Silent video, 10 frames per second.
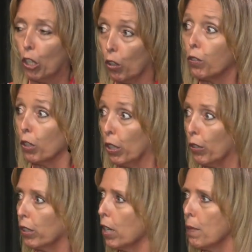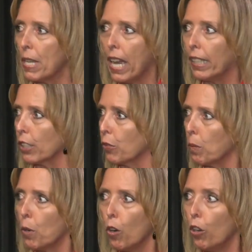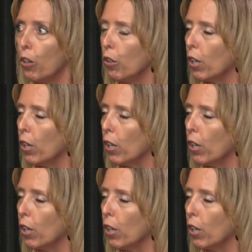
overload coming at us from all